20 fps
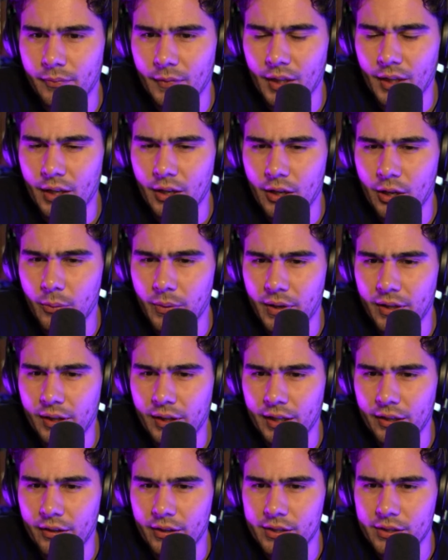Oh wait, I think
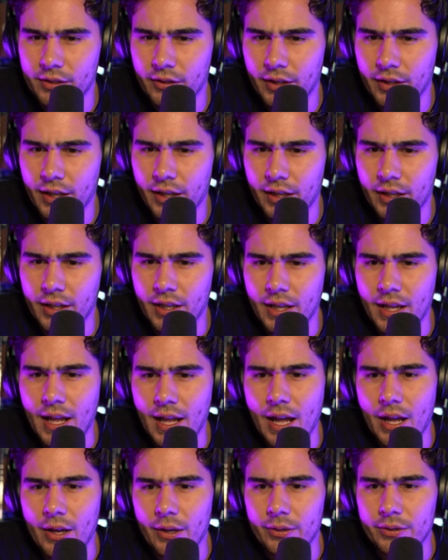I already saw that.
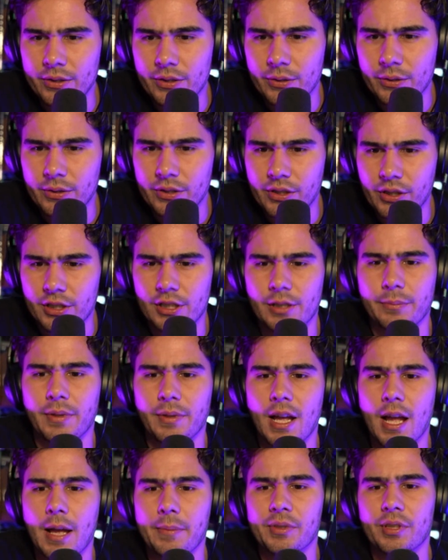How do you search up
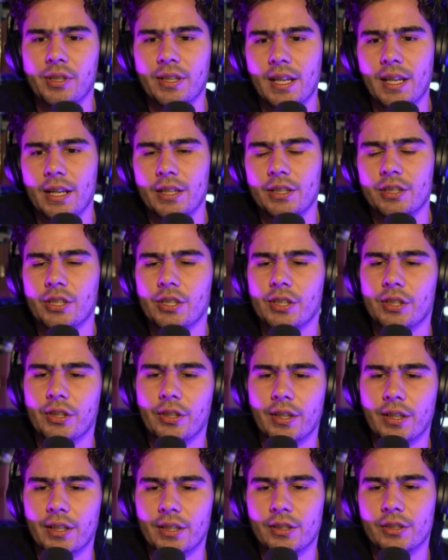comps? So yeah, you just
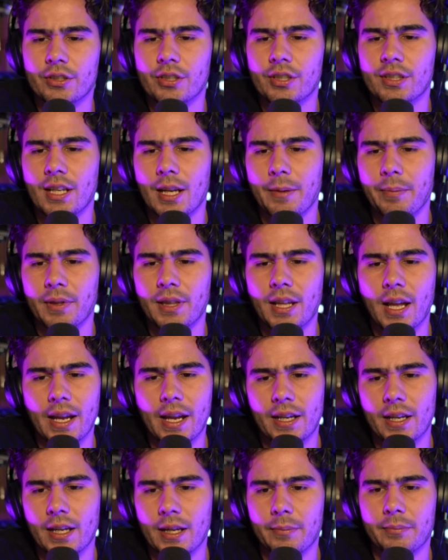type in the
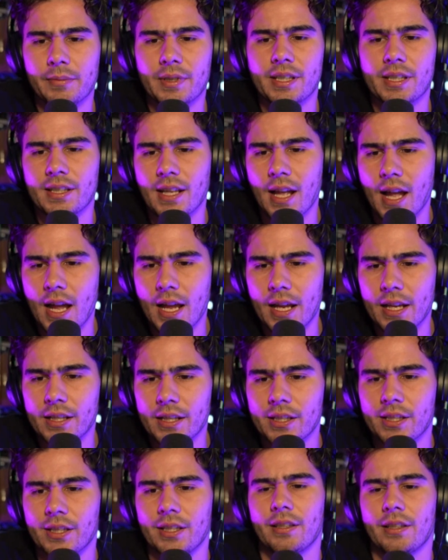item, the
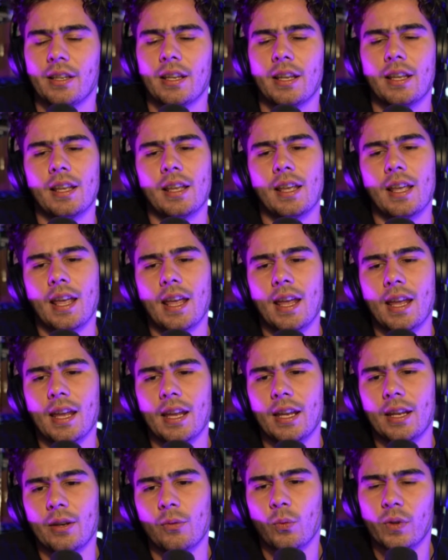size,
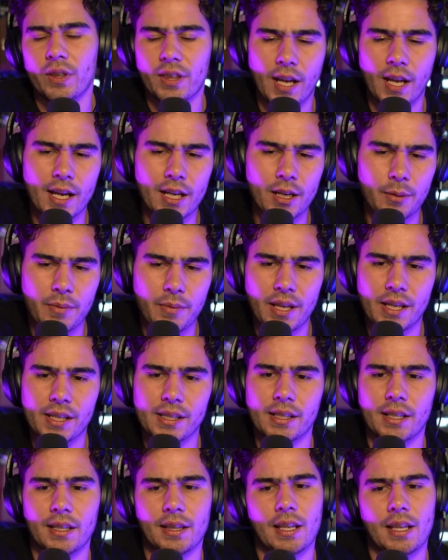and what the item is,
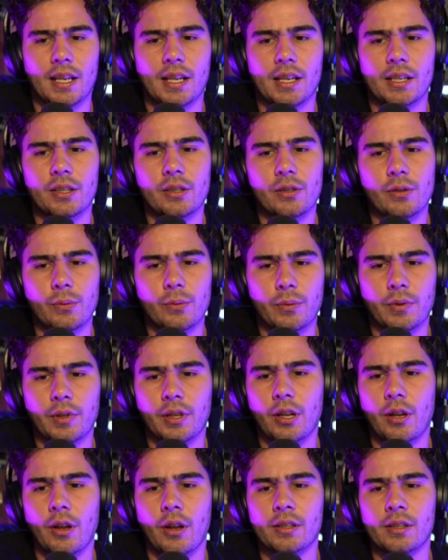and then you
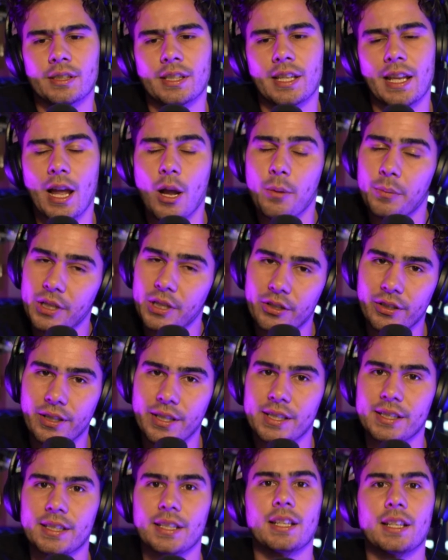see how many are
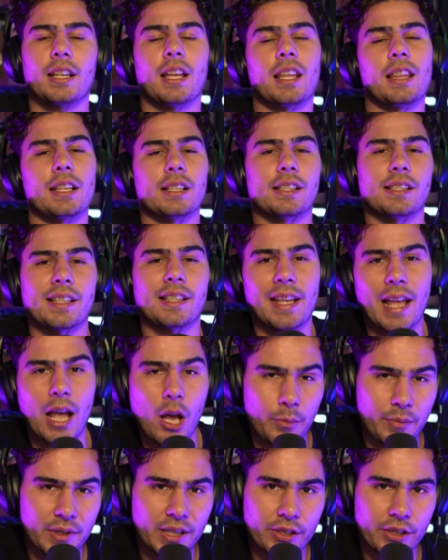listed, and then see how
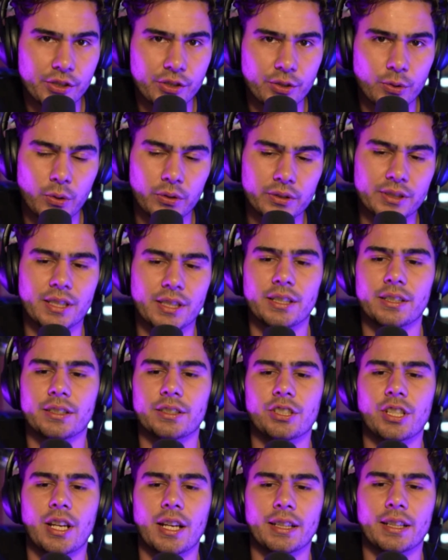many are sold to
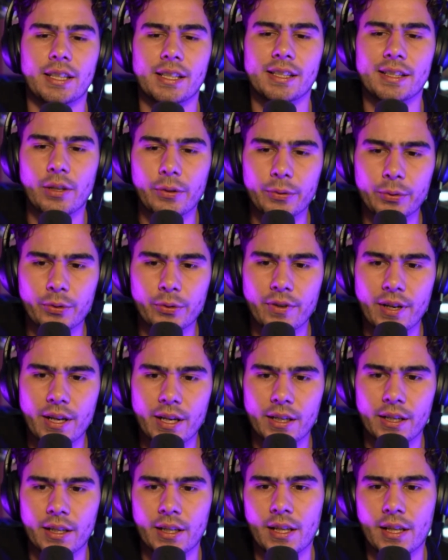check the sell-through
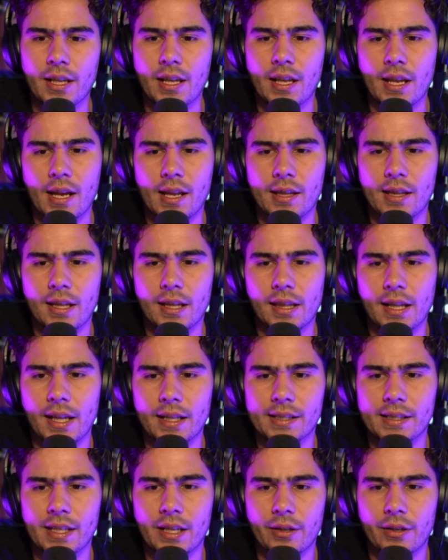rate, and then
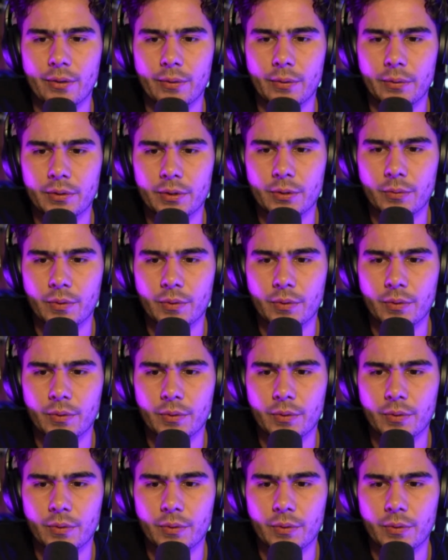that's how you want to